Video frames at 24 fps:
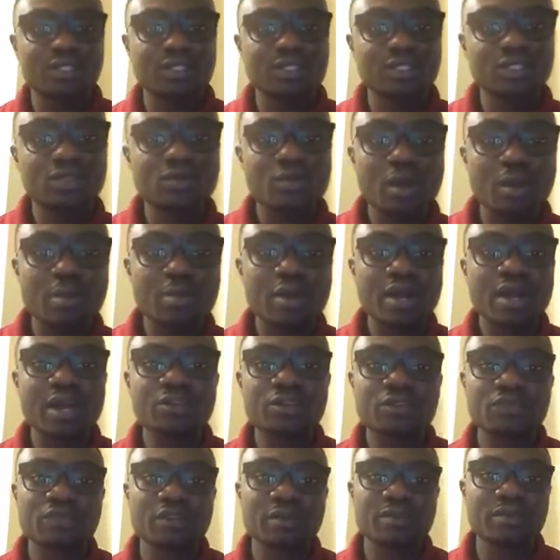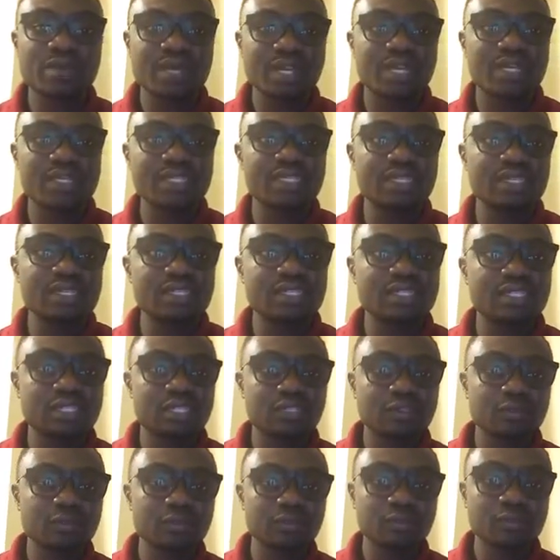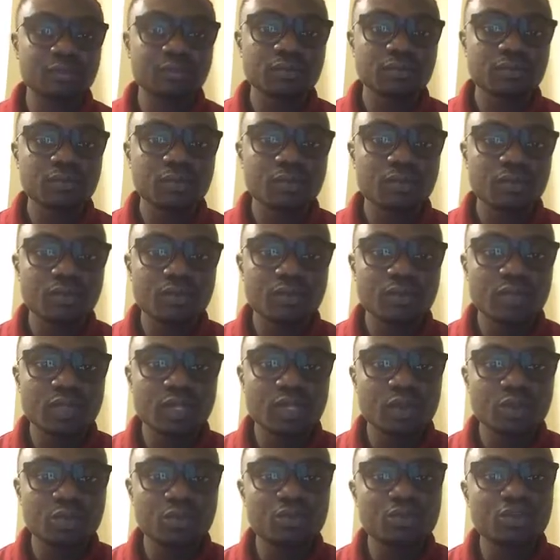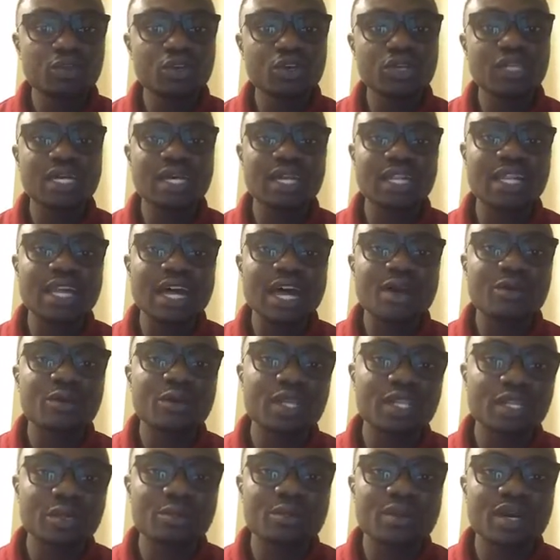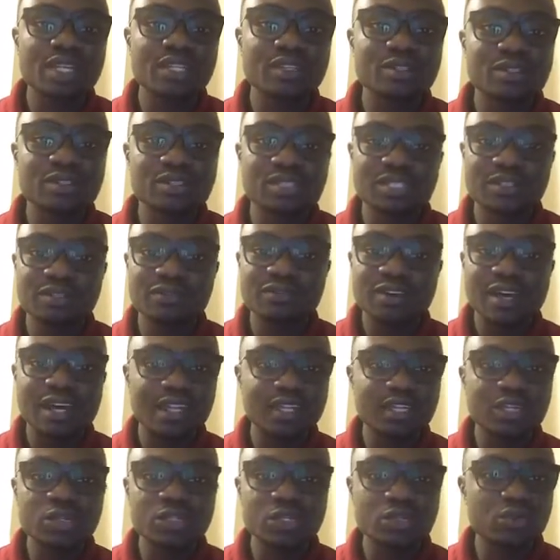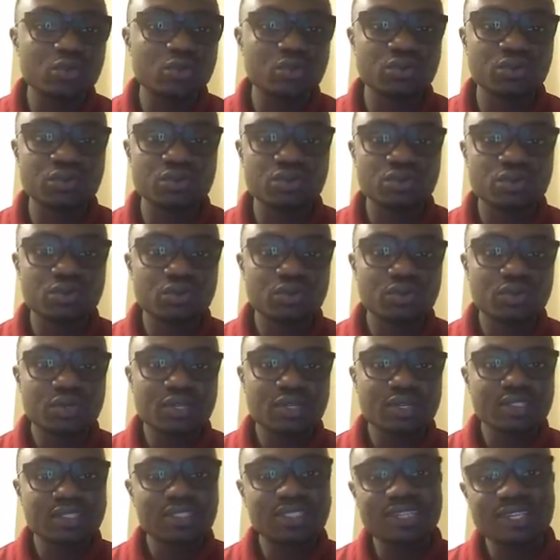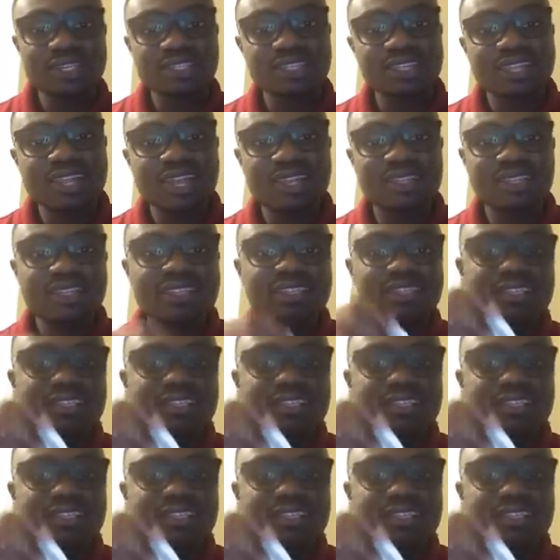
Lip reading: you are part of a bigger change. Do not allow anybody to devalue you. Just like this